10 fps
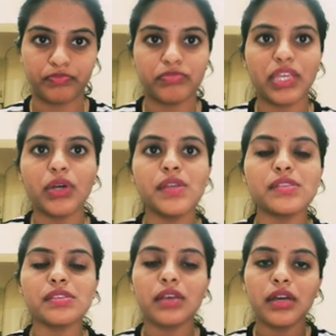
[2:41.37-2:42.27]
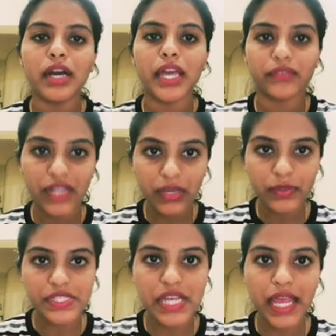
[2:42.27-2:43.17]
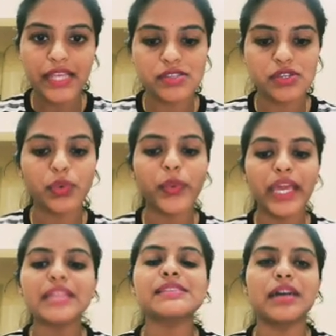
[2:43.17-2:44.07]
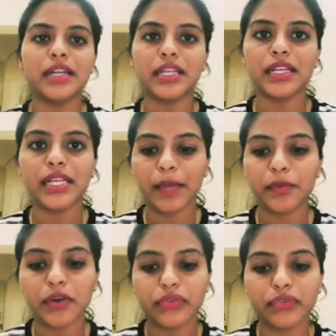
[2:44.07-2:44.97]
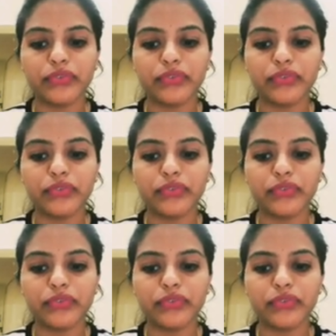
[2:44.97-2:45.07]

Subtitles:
because every investor has to get certain type of